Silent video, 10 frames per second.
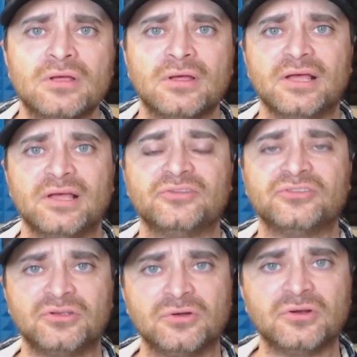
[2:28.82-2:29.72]
as
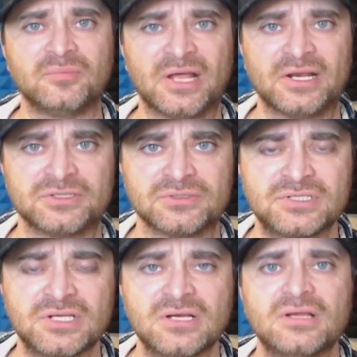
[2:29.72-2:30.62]
security
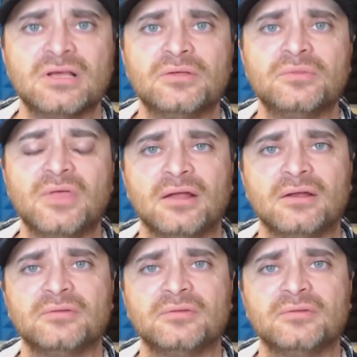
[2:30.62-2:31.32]
managers that